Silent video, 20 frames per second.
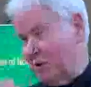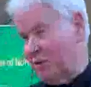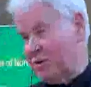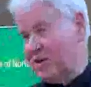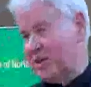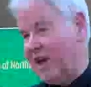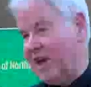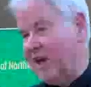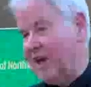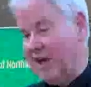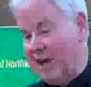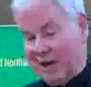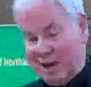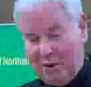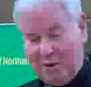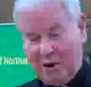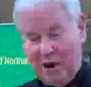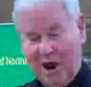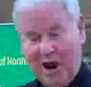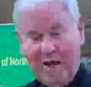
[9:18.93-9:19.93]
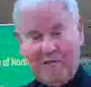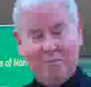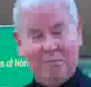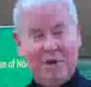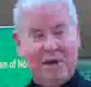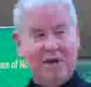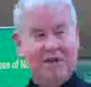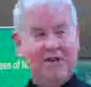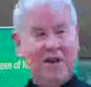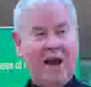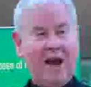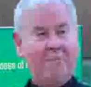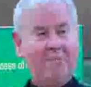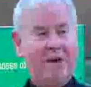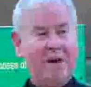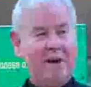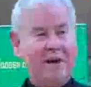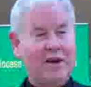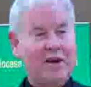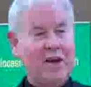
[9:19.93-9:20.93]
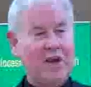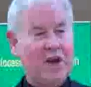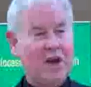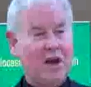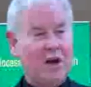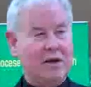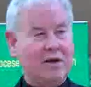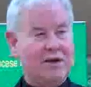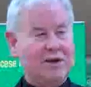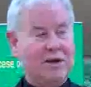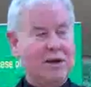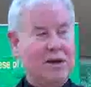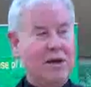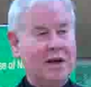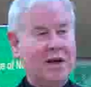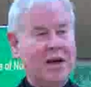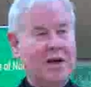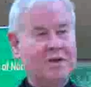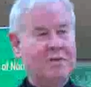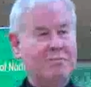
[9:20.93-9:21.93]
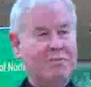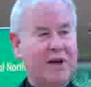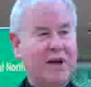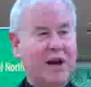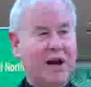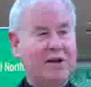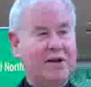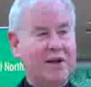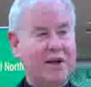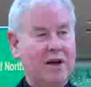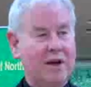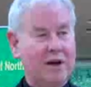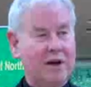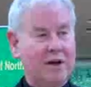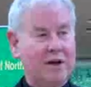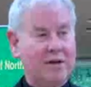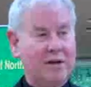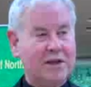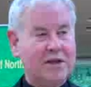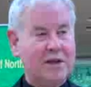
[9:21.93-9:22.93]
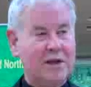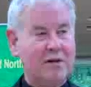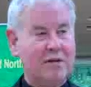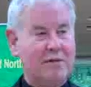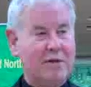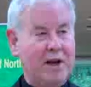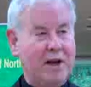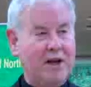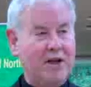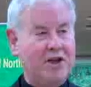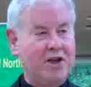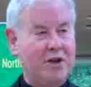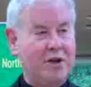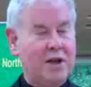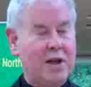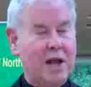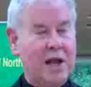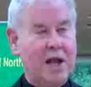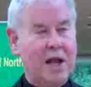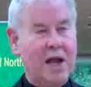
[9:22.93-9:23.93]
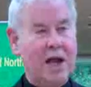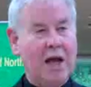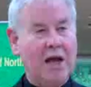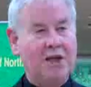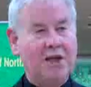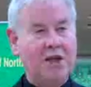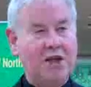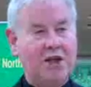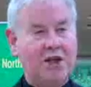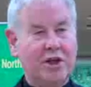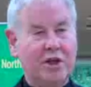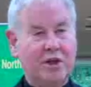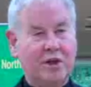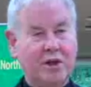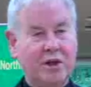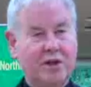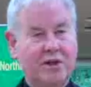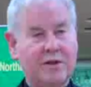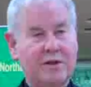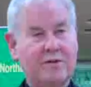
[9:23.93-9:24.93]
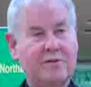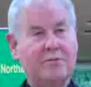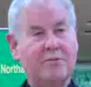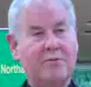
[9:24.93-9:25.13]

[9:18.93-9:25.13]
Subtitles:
well saying, I haven't been so happy in years as being out here in this little village teaching these